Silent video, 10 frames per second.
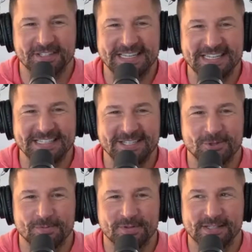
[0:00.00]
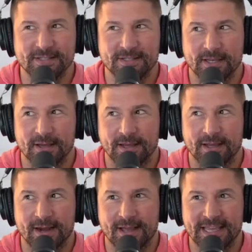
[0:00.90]
a Disney trip until he's like, I
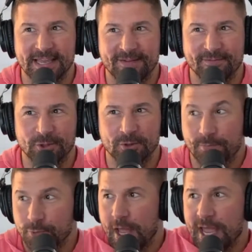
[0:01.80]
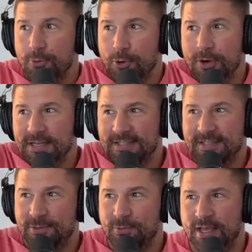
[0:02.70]
got it. I can't have him show up. Hey, we're going to Disney
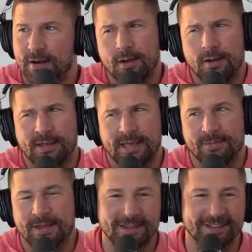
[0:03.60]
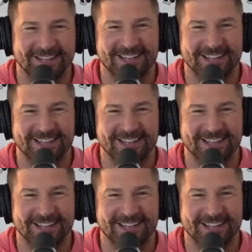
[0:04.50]
this weekend. Oh, I can't make it.